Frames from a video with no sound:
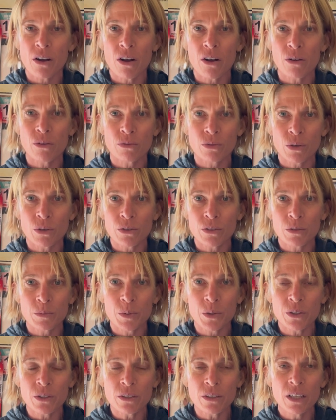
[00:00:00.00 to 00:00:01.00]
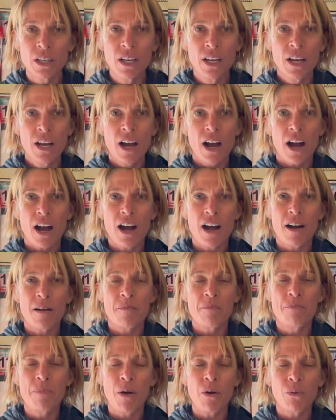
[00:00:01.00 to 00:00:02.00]
all rollable.
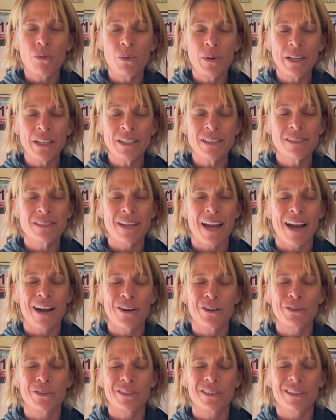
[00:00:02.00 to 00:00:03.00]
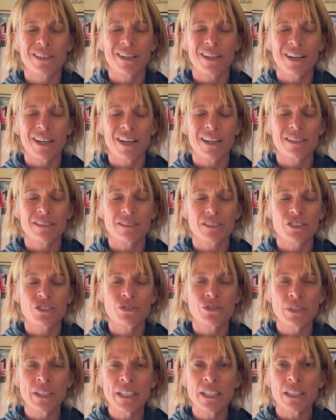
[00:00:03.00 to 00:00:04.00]
But when in doubt,
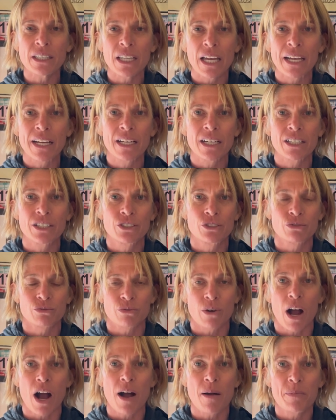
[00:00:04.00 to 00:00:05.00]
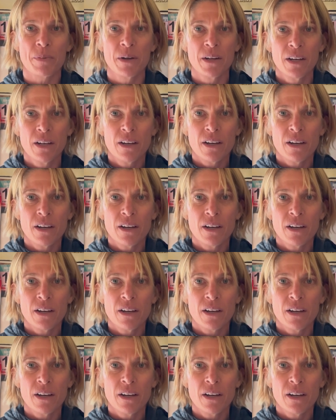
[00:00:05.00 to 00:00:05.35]
treat it like a drop.